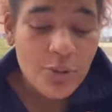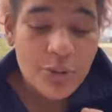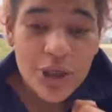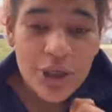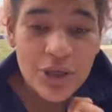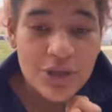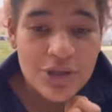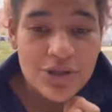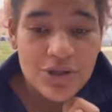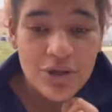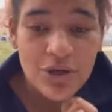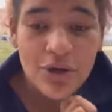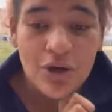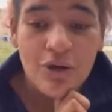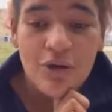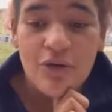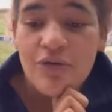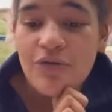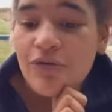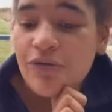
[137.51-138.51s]
because
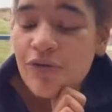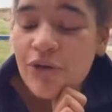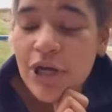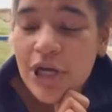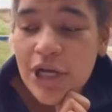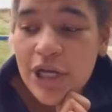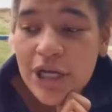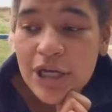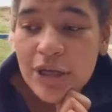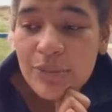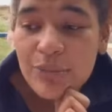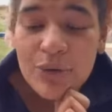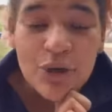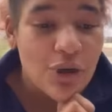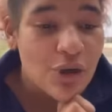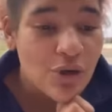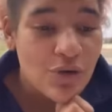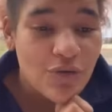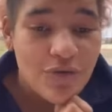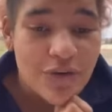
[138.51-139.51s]
of
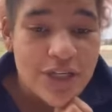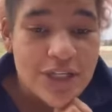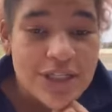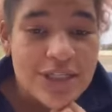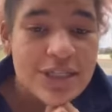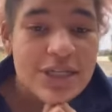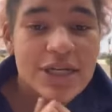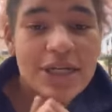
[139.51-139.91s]
COVID,